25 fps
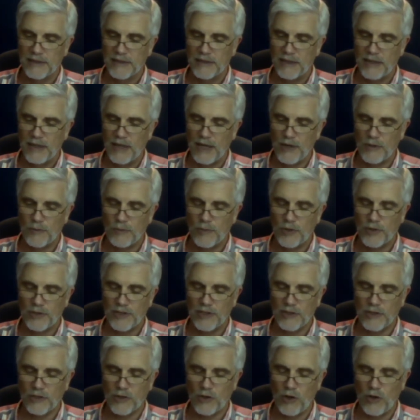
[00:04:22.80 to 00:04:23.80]
I
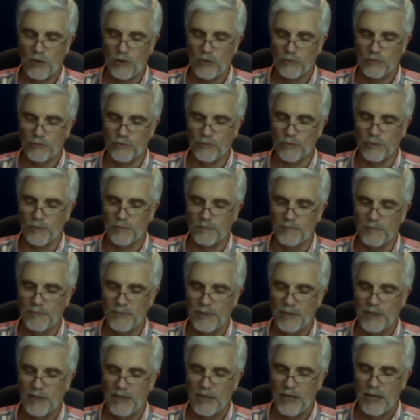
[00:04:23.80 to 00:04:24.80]
awoke in a cold room,
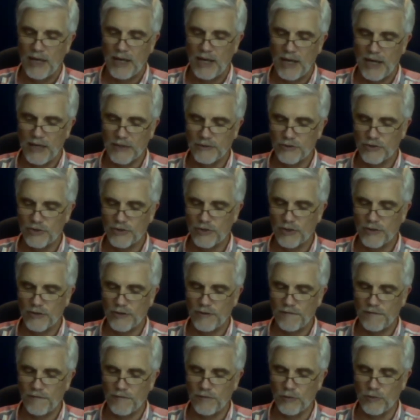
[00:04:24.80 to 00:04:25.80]
hunched on
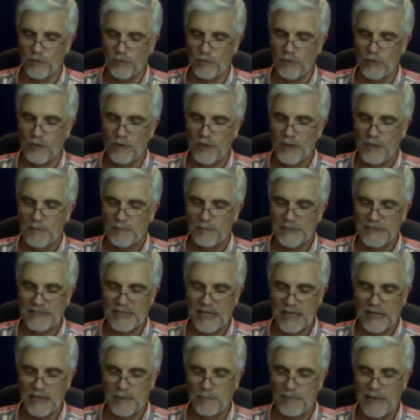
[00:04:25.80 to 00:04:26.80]
the floor
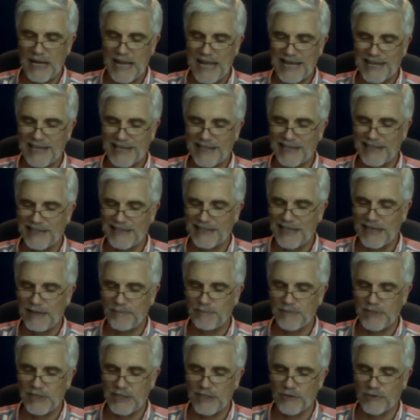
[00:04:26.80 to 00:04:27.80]
beside a black and
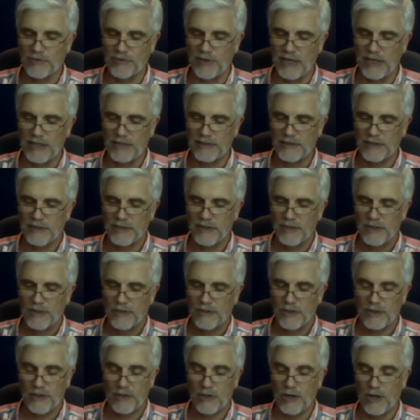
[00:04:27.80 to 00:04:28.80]
empty grate,
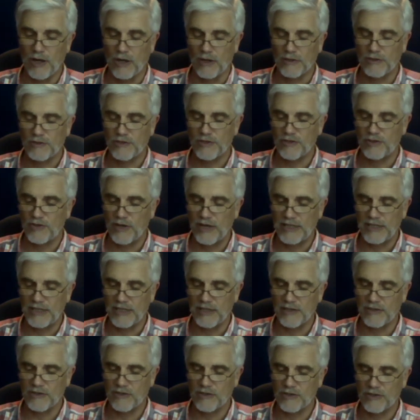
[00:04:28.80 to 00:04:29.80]
the clock
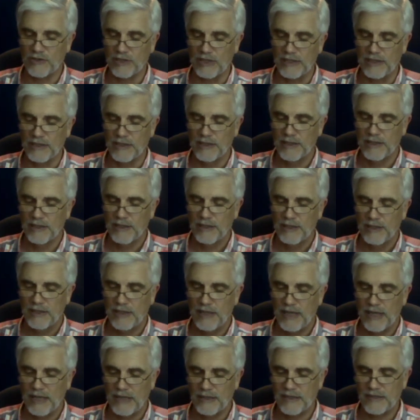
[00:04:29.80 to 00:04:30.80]
striking 3,
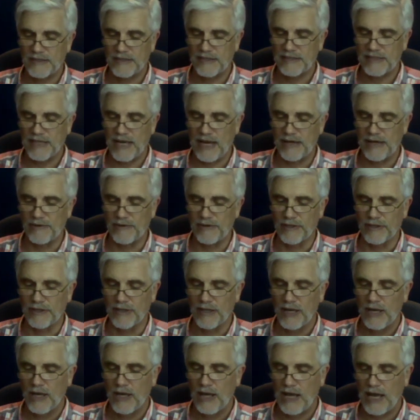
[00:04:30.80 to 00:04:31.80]
and the siren
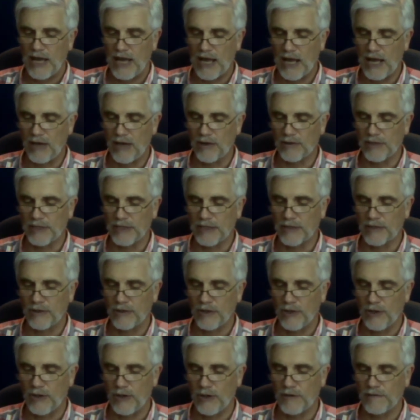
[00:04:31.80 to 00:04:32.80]
howling
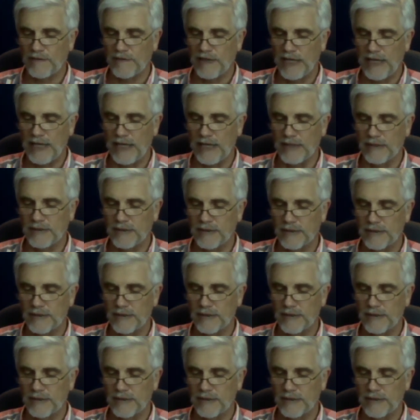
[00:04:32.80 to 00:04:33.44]
overhead.